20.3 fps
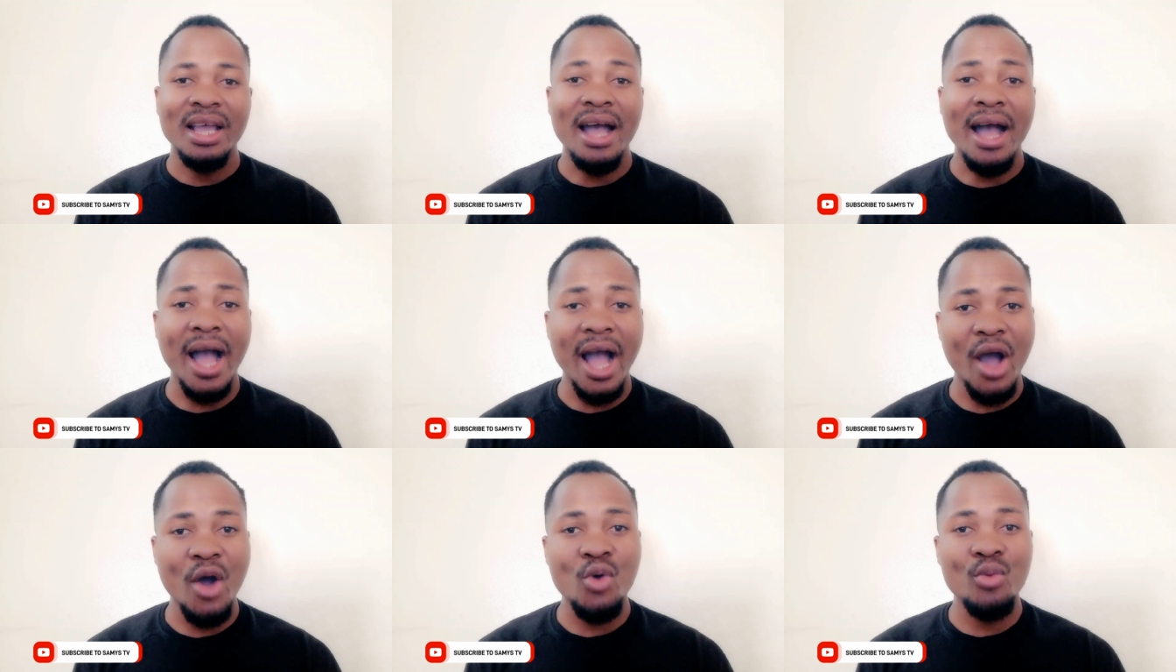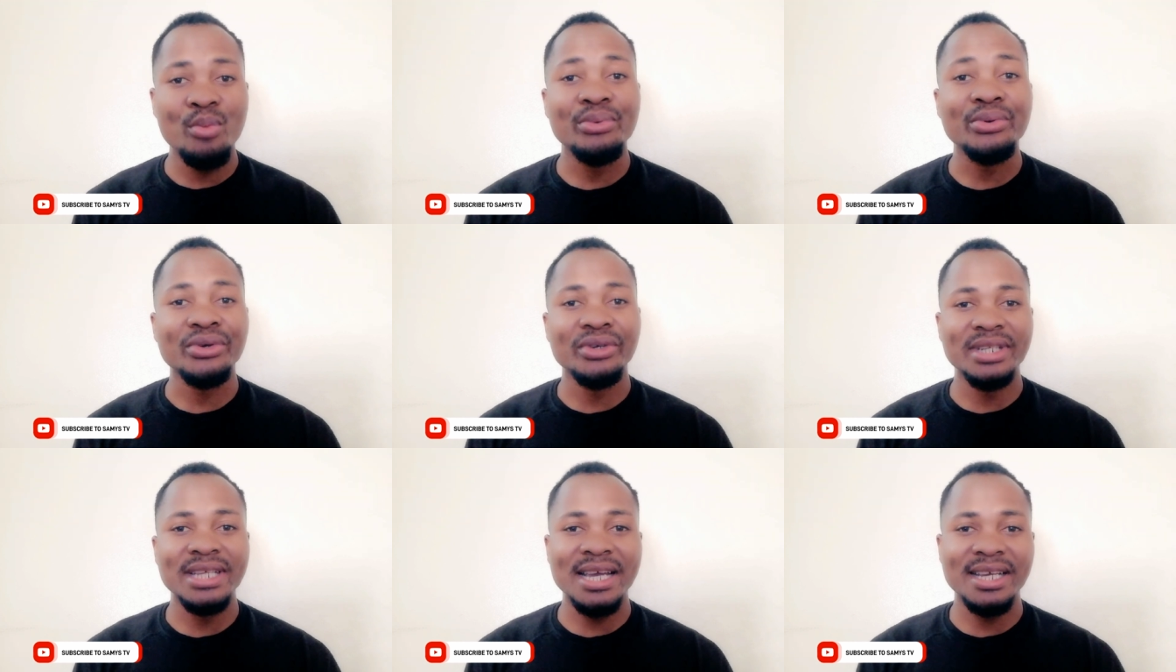How
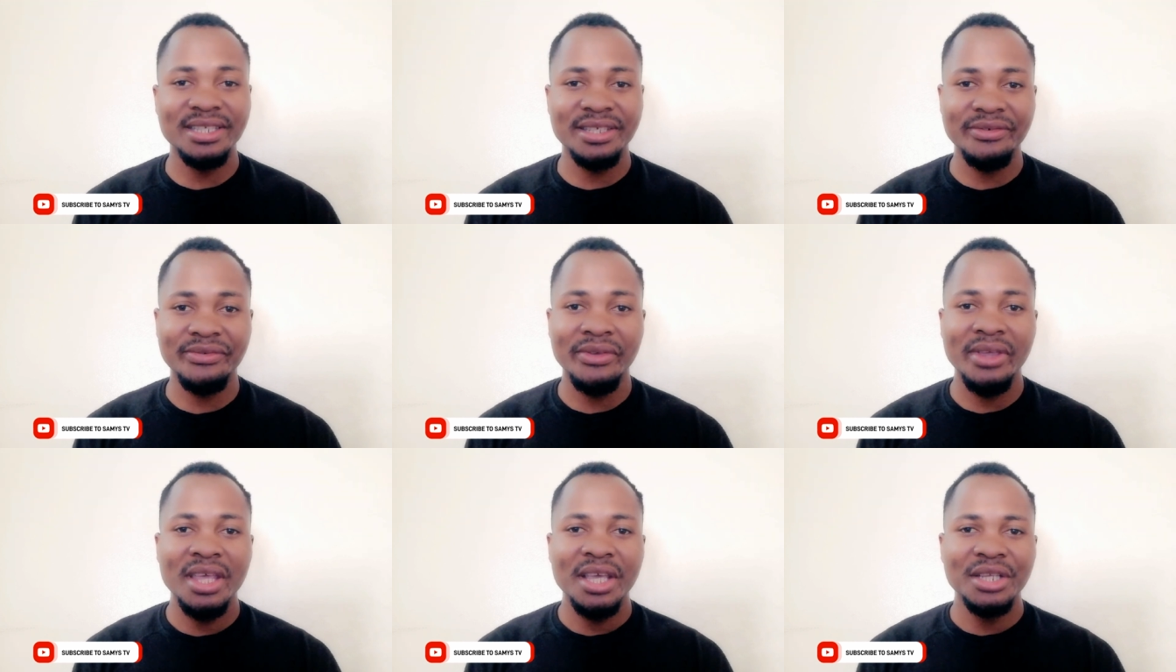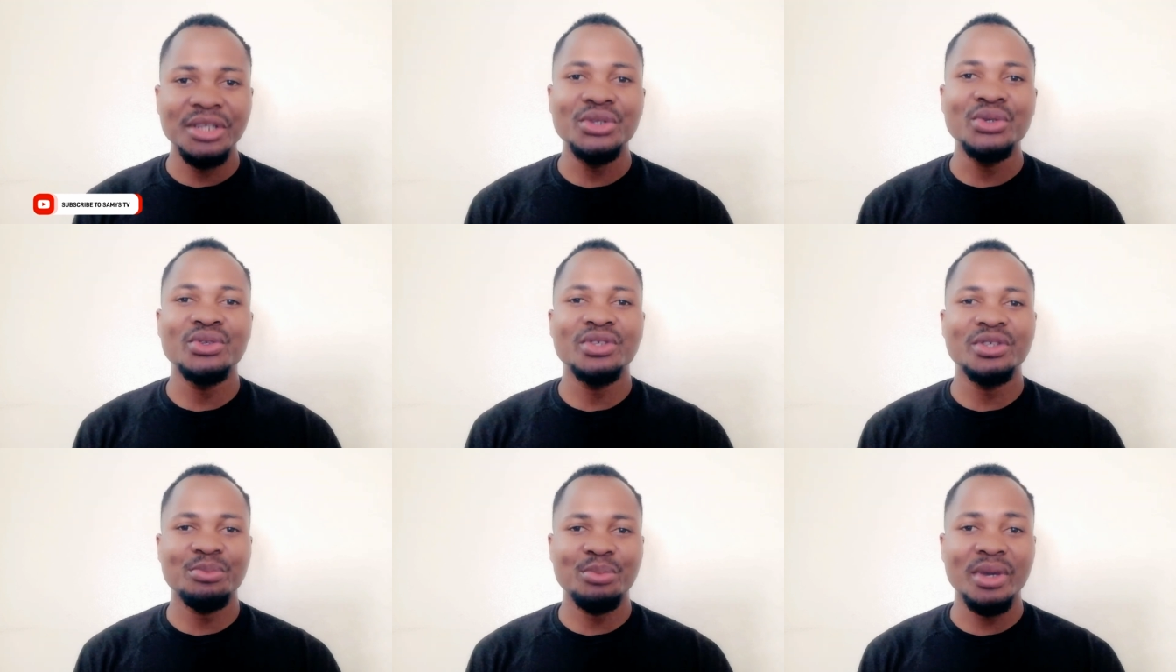productive
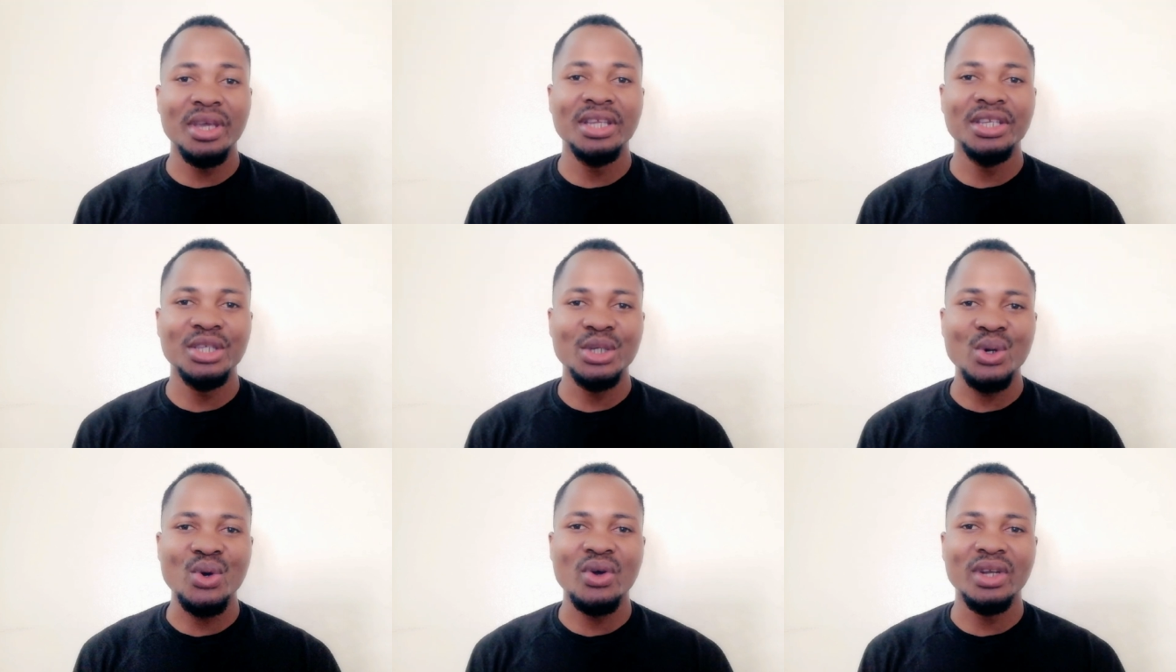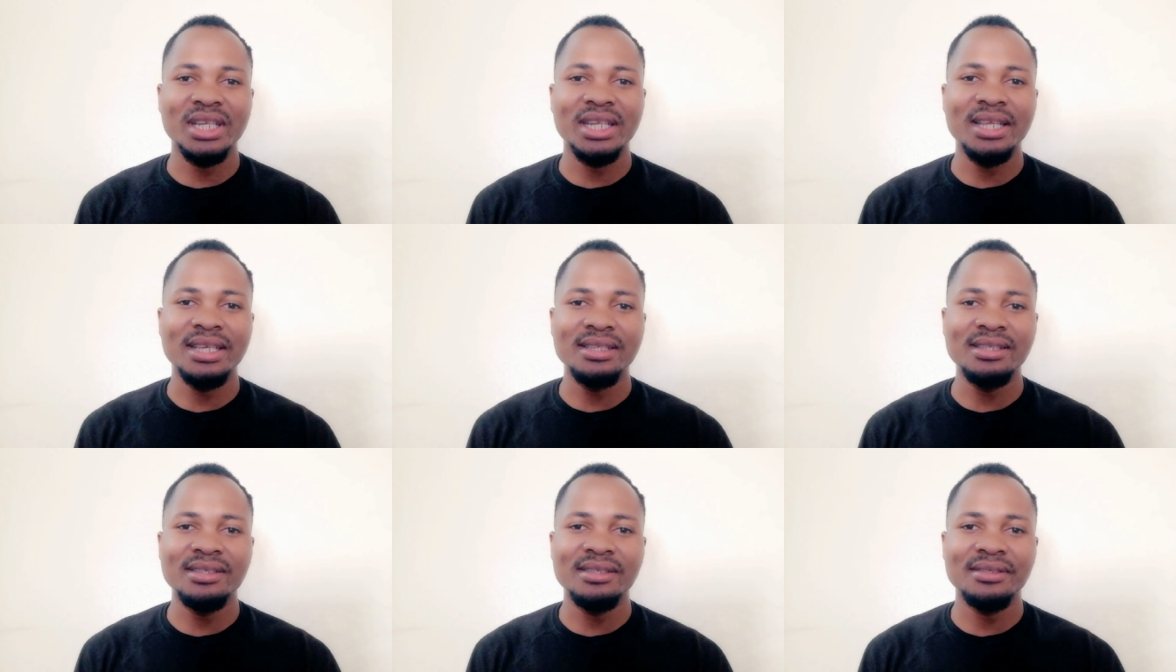do you spend your
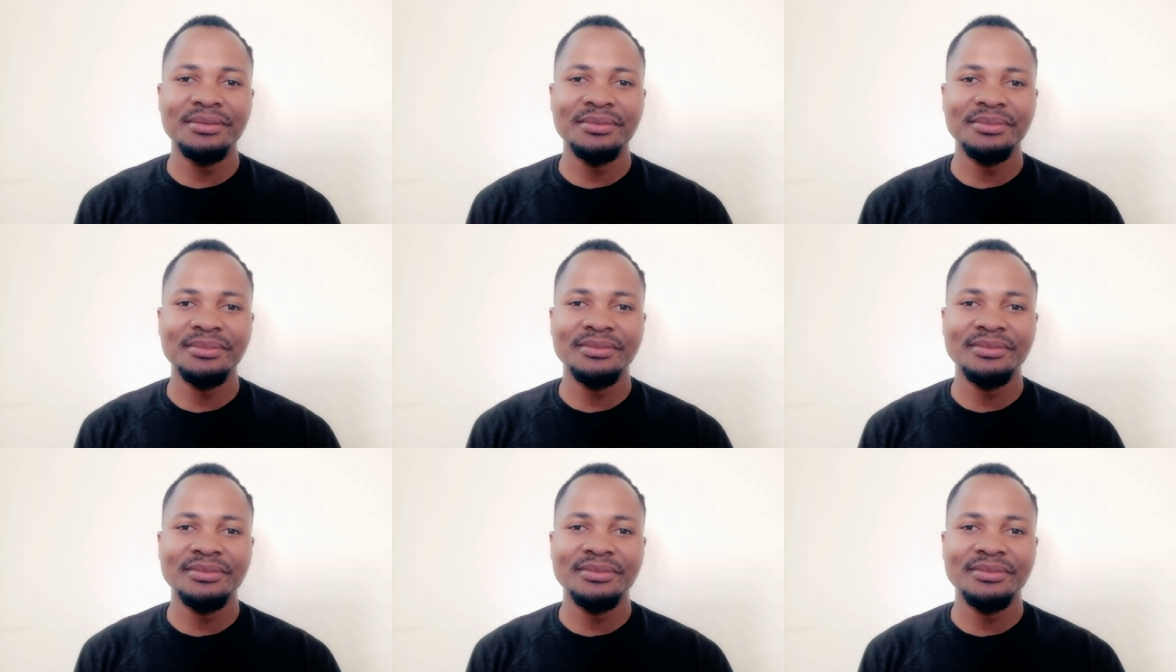holidays?